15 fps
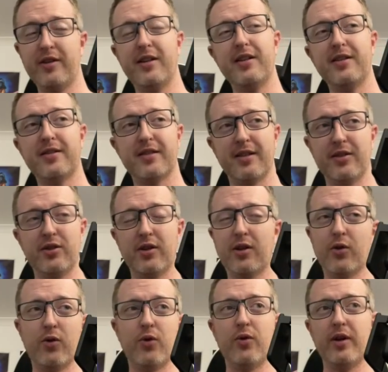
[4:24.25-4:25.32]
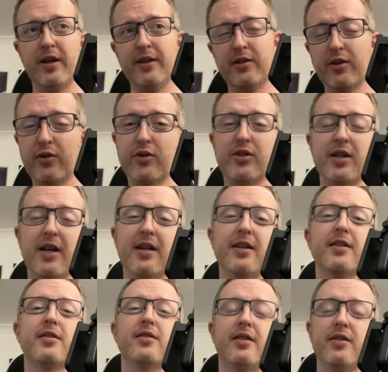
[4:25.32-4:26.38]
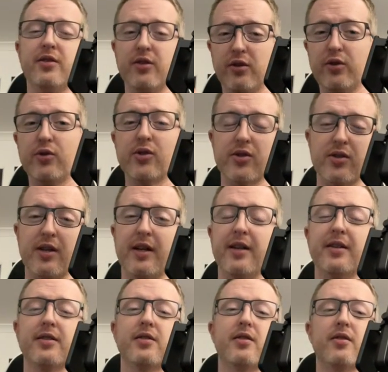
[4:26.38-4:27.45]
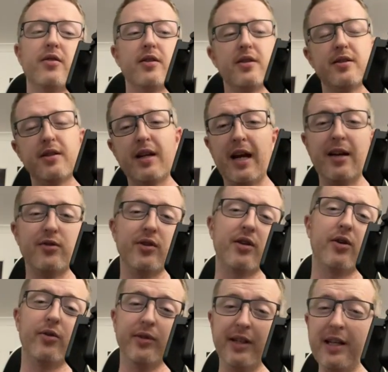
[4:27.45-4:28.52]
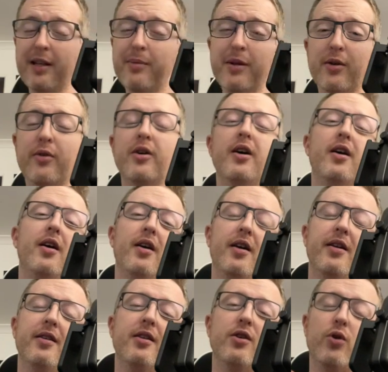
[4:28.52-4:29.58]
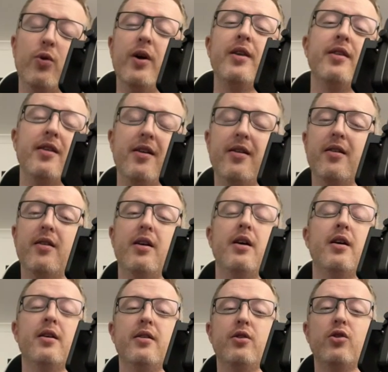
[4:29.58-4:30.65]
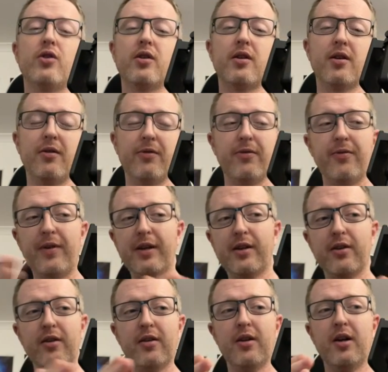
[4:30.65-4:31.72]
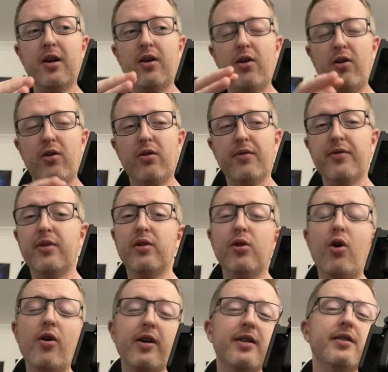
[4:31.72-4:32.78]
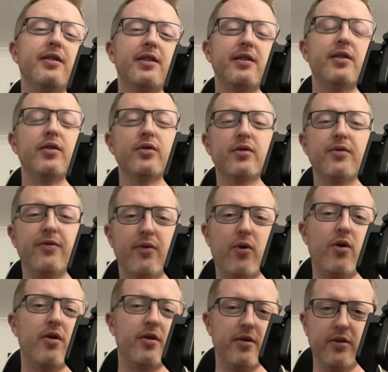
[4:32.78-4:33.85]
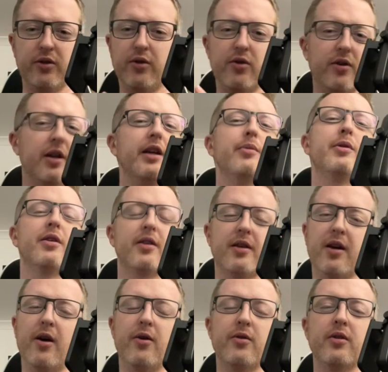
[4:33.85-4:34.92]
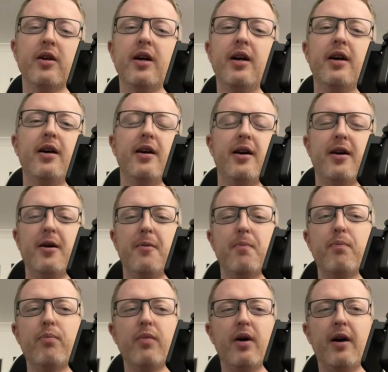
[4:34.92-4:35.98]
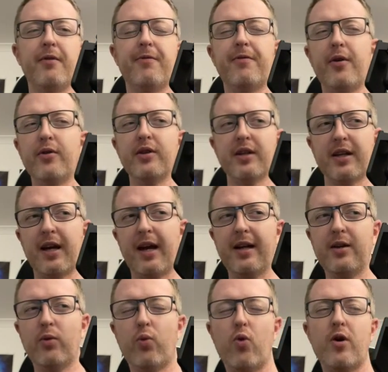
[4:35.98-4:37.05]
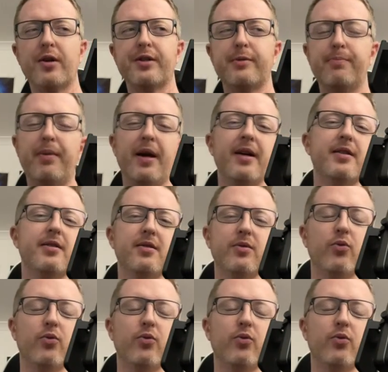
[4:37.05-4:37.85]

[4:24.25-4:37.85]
it is you go into your settings, into your user settings, there is an entry called email, and you go in there and you can configure all of the login details for your email account. I've found it kind of works best